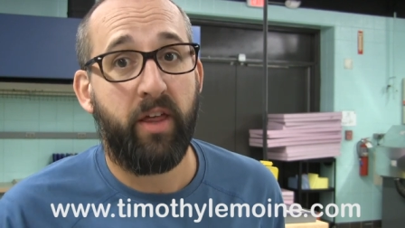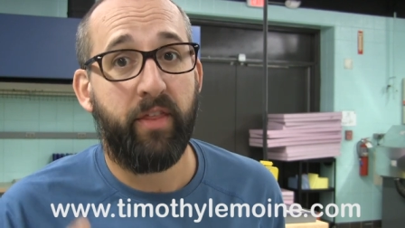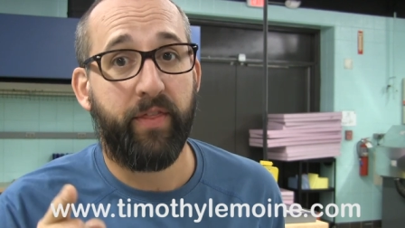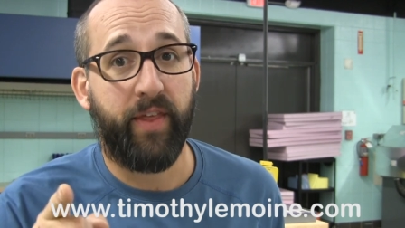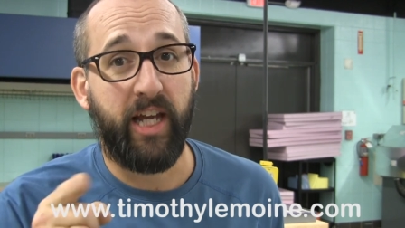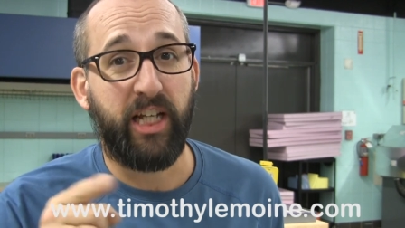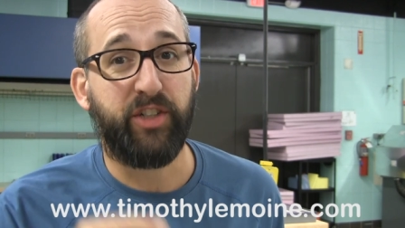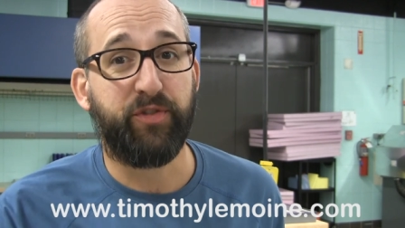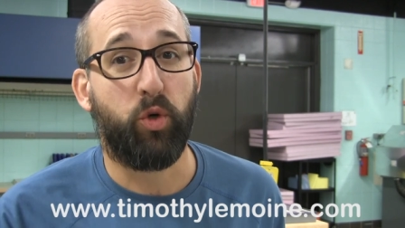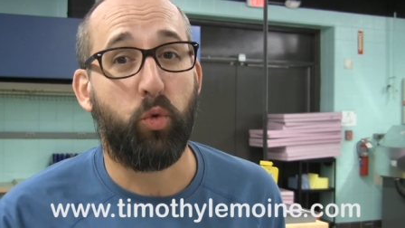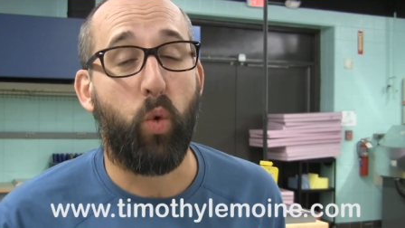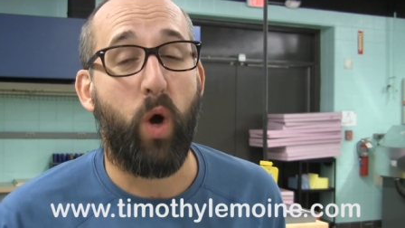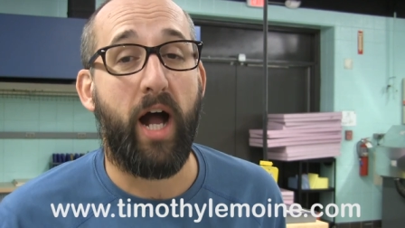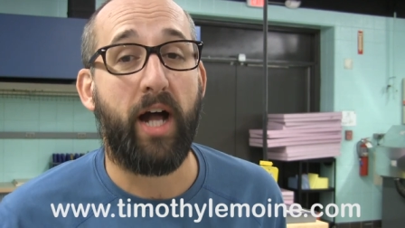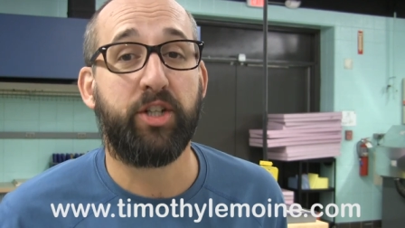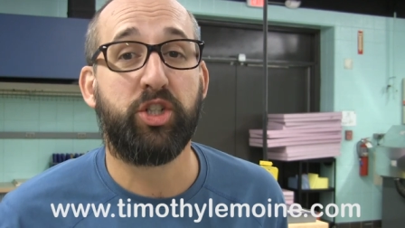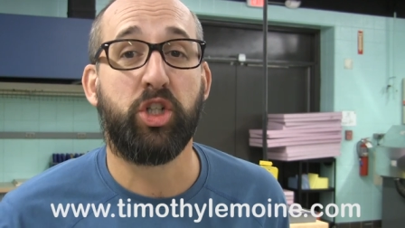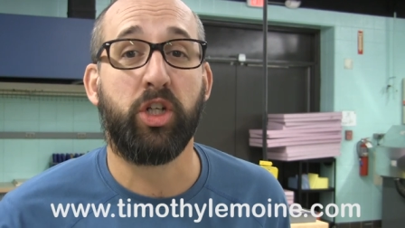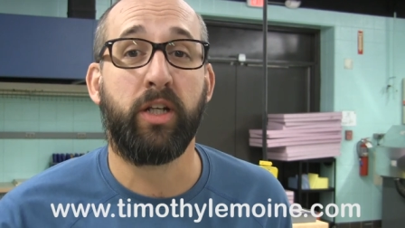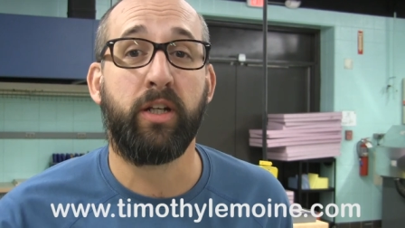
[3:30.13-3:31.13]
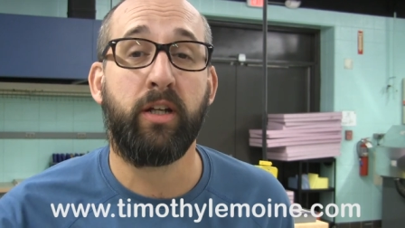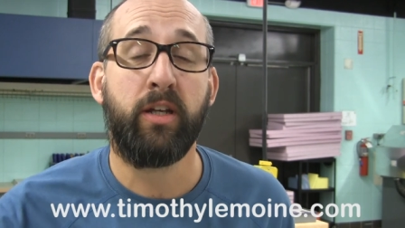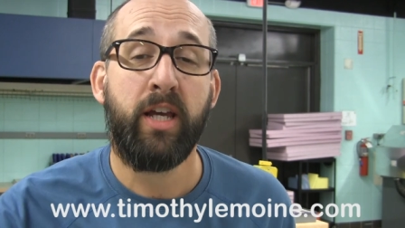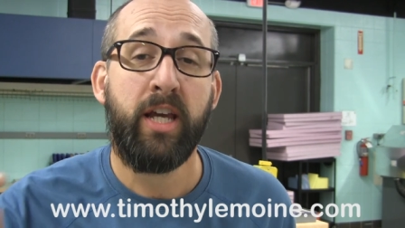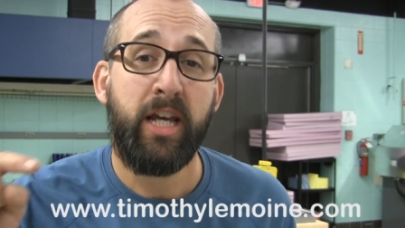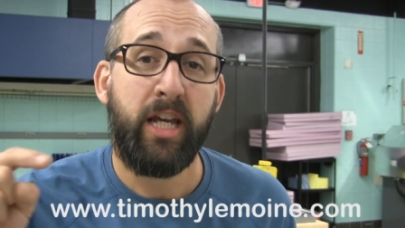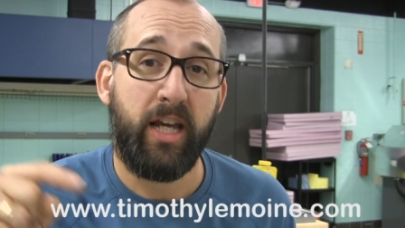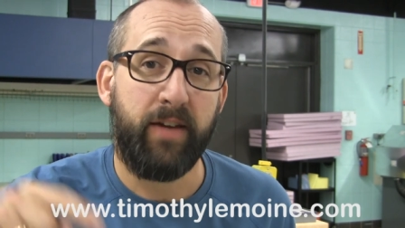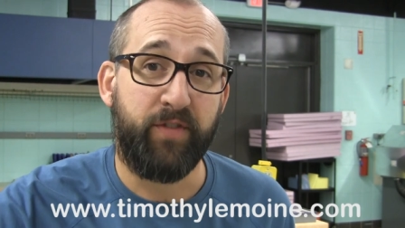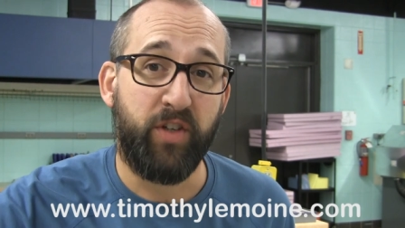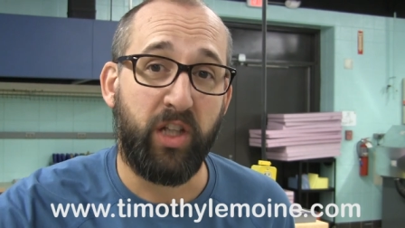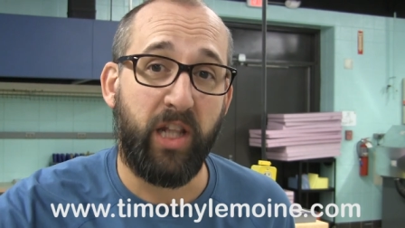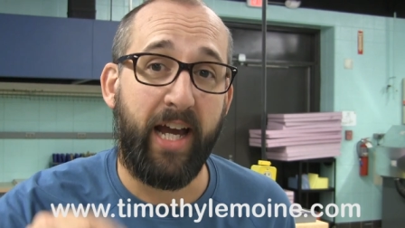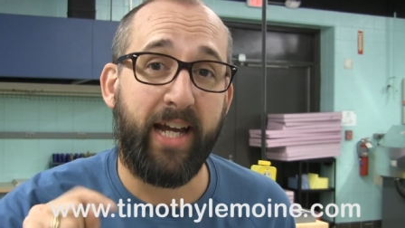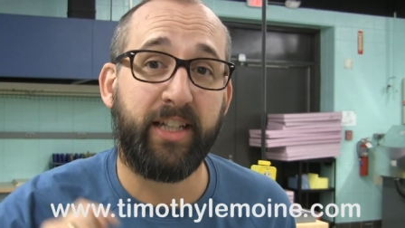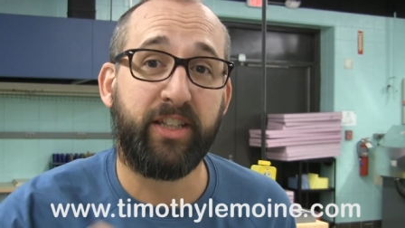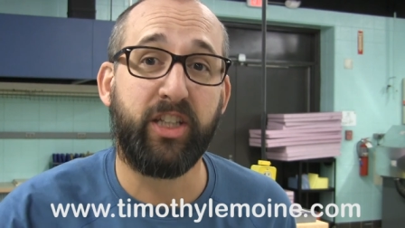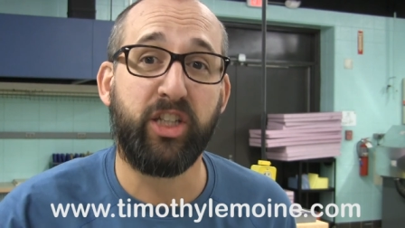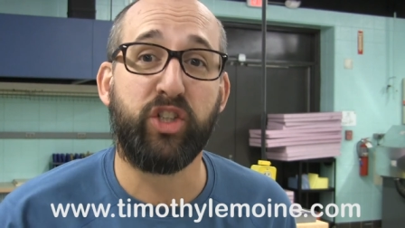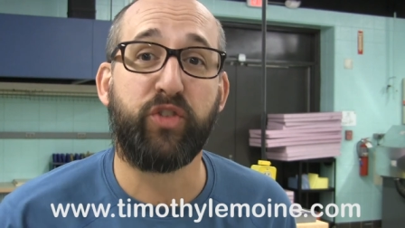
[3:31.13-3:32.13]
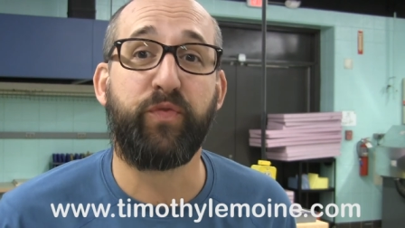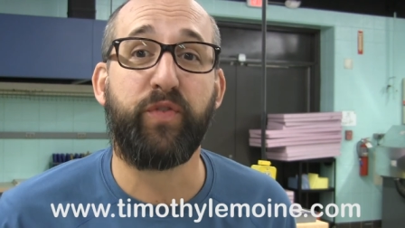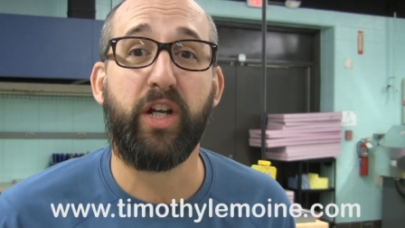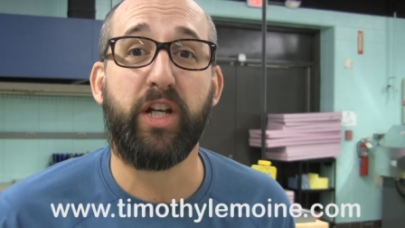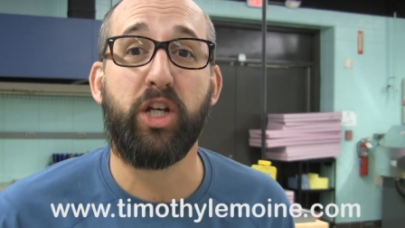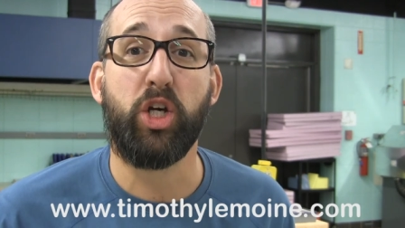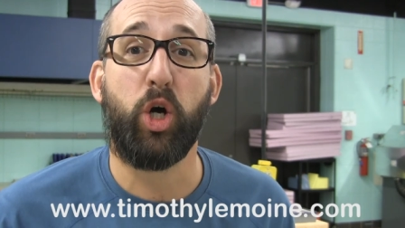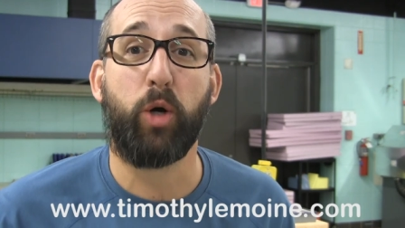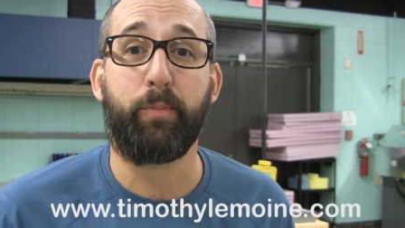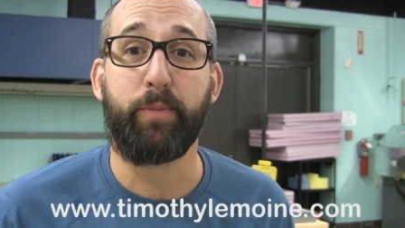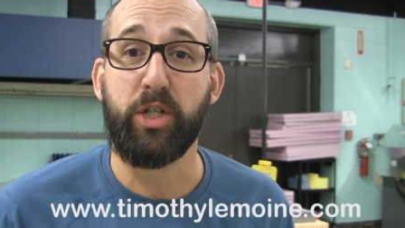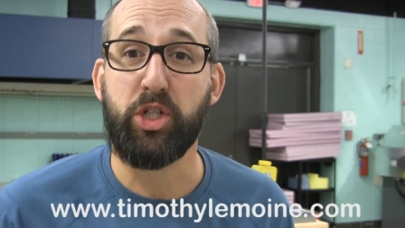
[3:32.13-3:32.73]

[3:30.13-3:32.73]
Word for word: Thanks for watching. If you like this video,